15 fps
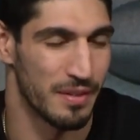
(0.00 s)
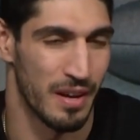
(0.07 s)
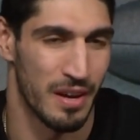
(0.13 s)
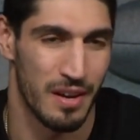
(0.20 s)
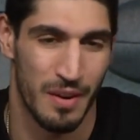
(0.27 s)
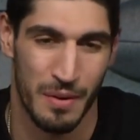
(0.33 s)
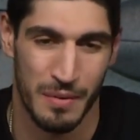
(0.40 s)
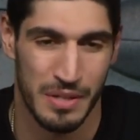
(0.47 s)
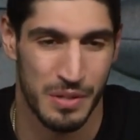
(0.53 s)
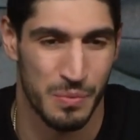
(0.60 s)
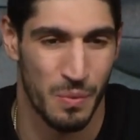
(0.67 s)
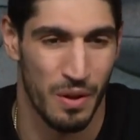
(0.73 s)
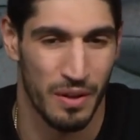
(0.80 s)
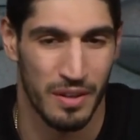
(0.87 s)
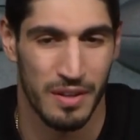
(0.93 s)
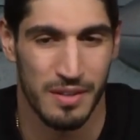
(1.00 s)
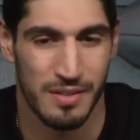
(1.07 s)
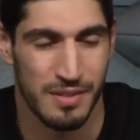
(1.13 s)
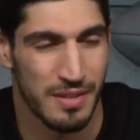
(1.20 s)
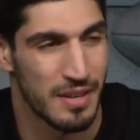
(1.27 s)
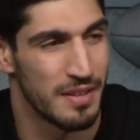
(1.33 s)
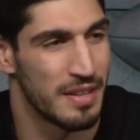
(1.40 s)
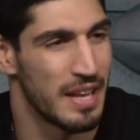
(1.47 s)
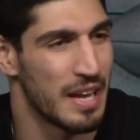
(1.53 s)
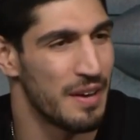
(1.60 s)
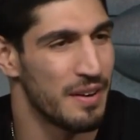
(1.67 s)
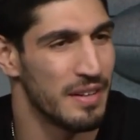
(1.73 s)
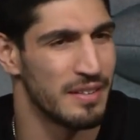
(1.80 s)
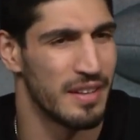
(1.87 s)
So I was just walking, sitting down,